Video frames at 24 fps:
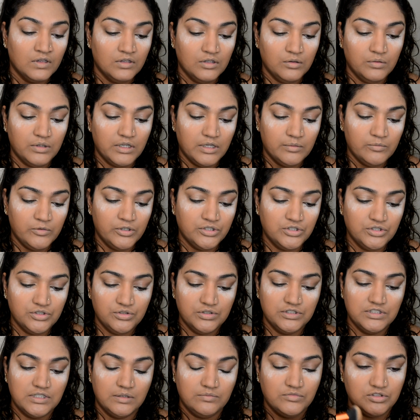Now what I'm going to
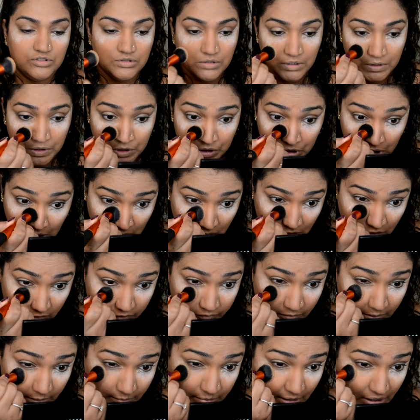do is I'm just going to take
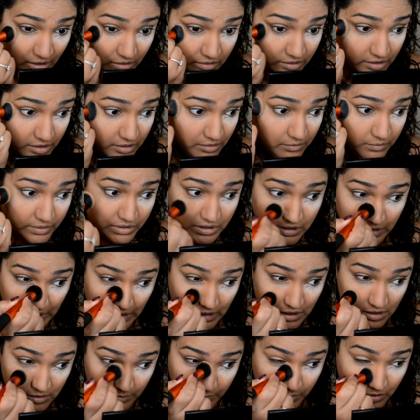off my powder with the
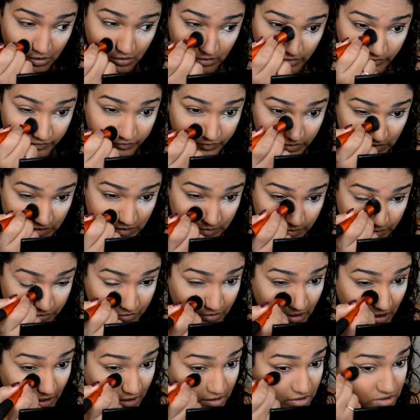help of this
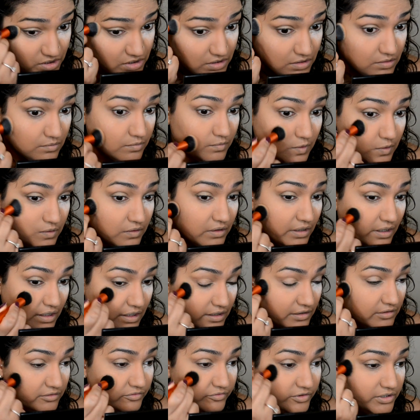brush because I
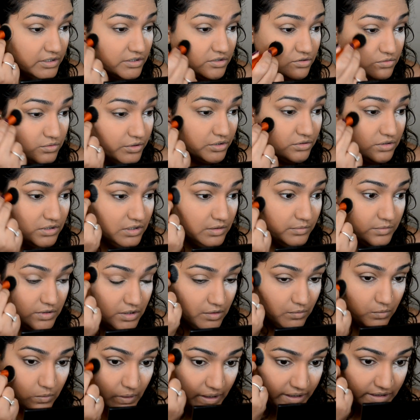kind of feel it's going to give me
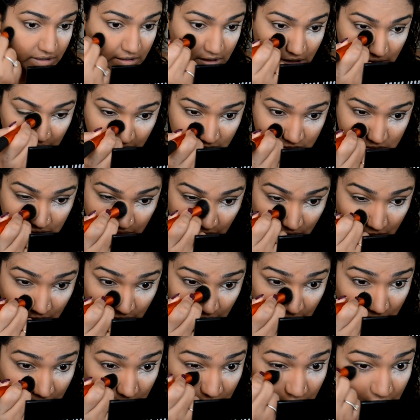a white cast.
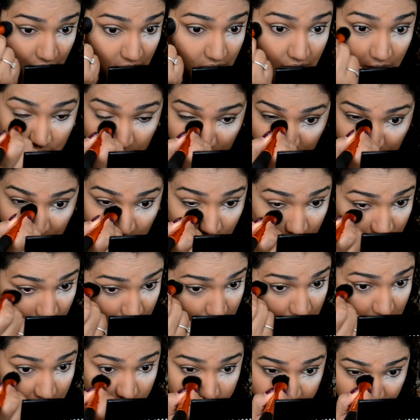Now I'm not
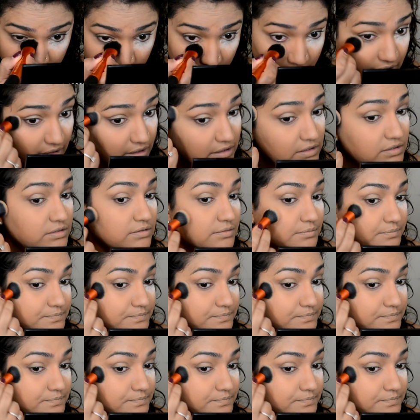looking for that.